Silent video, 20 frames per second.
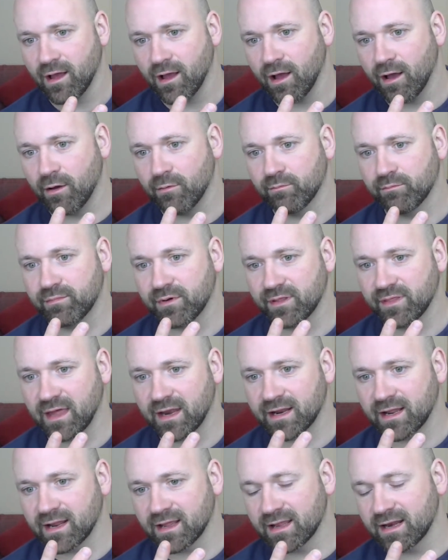But
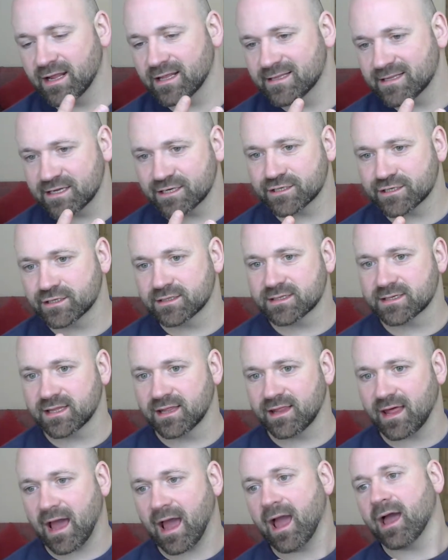then in addition to
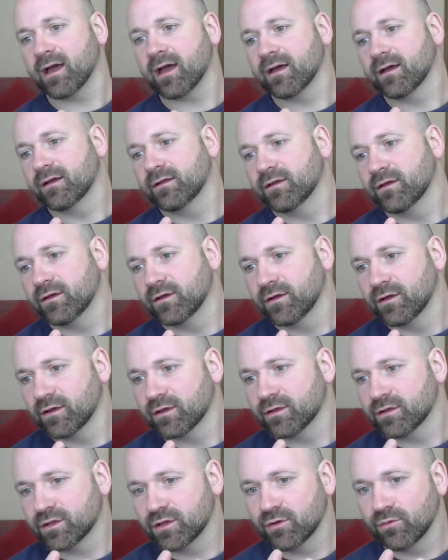that,
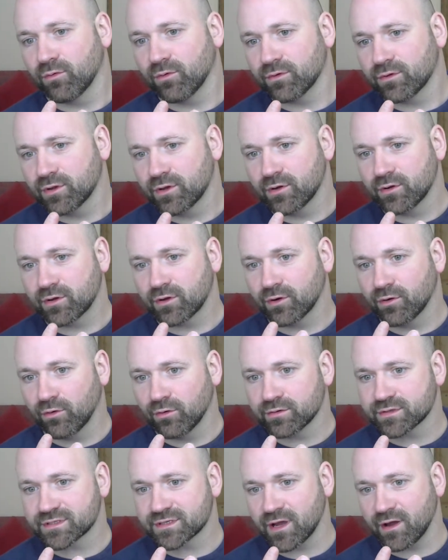you can
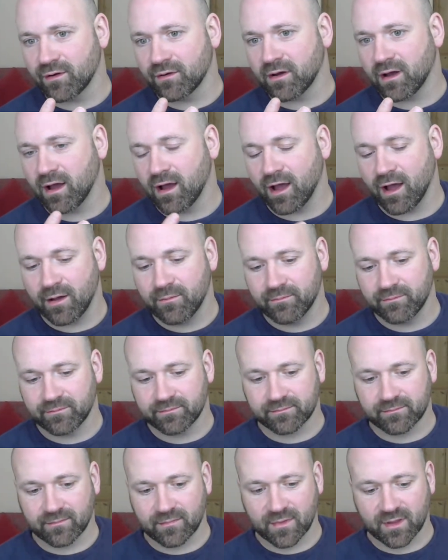also
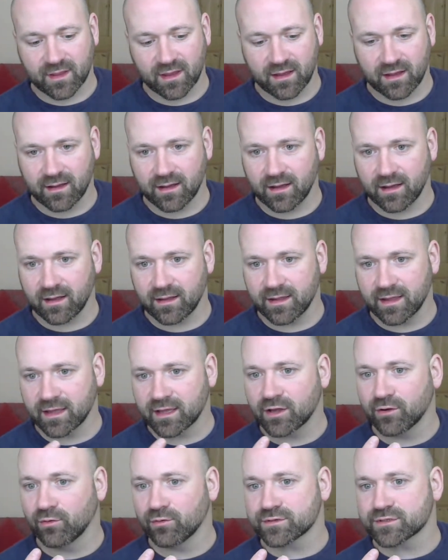it
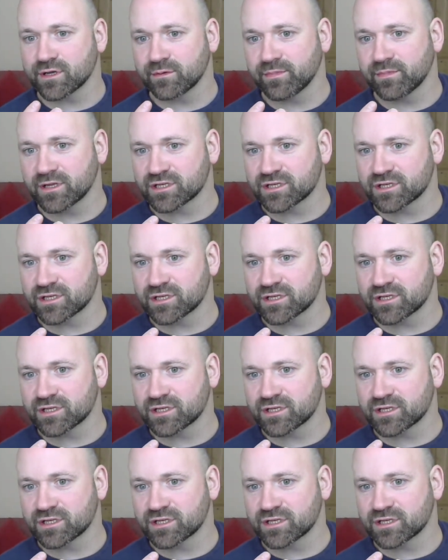can also be